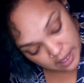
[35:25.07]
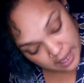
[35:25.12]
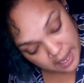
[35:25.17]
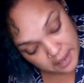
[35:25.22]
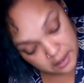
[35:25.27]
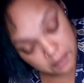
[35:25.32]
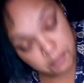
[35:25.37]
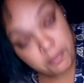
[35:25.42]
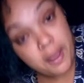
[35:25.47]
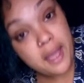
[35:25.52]
I
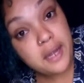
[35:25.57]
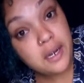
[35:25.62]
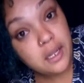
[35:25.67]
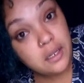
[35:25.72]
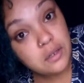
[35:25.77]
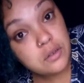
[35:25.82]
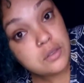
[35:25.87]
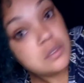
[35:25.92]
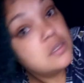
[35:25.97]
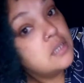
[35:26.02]
kind of
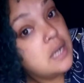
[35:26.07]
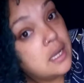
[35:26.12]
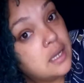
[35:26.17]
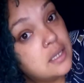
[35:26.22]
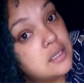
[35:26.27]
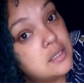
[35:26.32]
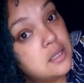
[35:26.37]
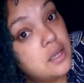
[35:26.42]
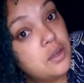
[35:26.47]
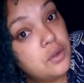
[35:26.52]
panicked because, like
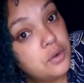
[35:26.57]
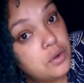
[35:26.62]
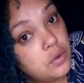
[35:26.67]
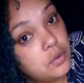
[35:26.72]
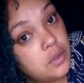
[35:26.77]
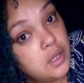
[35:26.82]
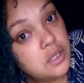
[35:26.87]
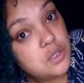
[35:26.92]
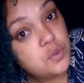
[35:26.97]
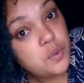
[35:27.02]
I say, you
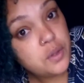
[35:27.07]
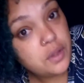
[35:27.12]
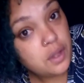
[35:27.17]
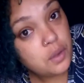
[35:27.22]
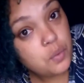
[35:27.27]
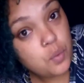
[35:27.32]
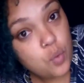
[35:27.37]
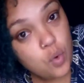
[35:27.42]
know, that's where they